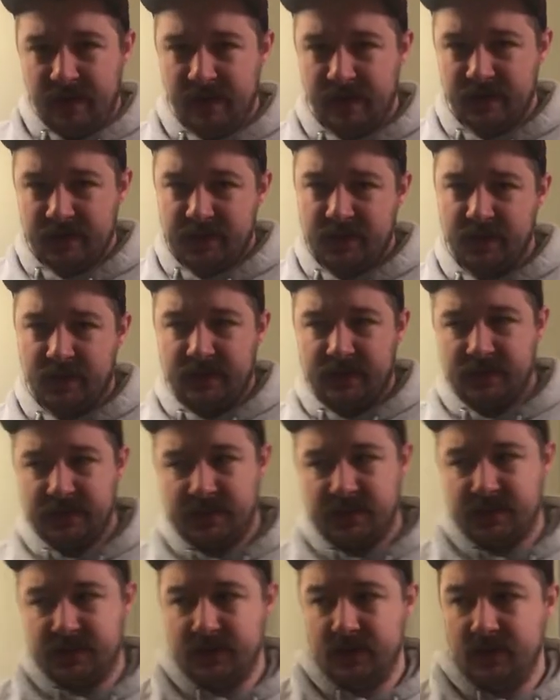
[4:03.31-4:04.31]
of berryness.
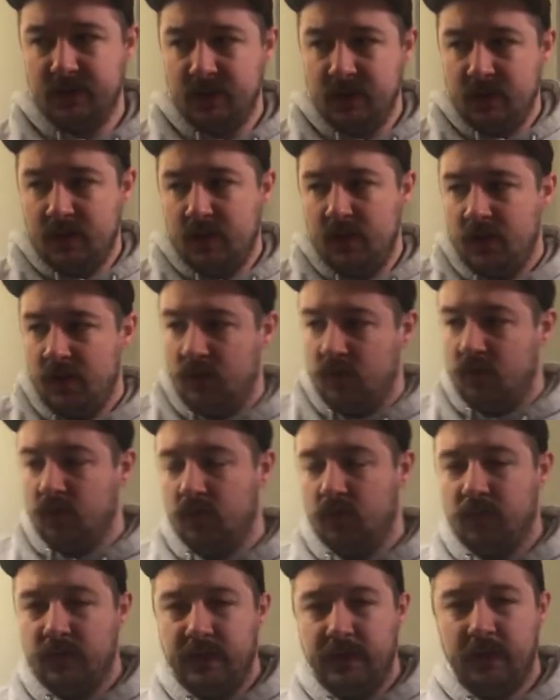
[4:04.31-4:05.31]
You get this
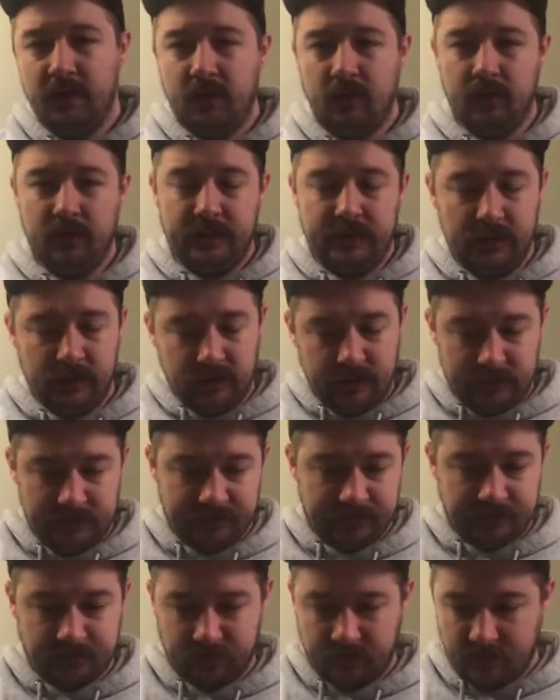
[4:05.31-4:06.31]

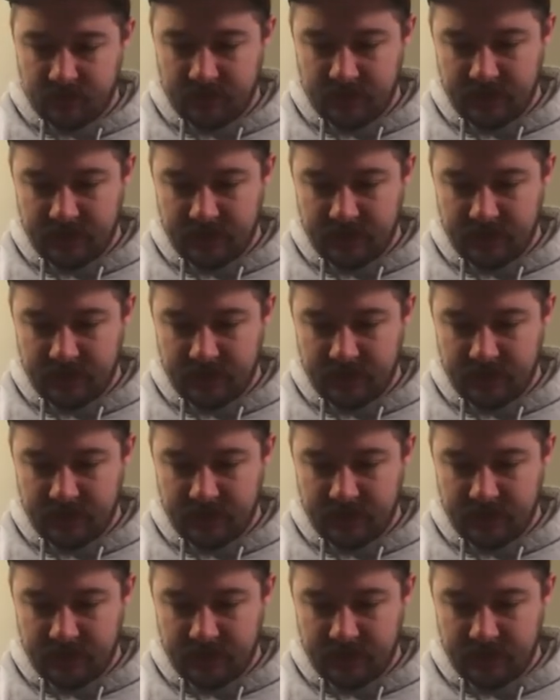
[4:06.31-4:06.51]
real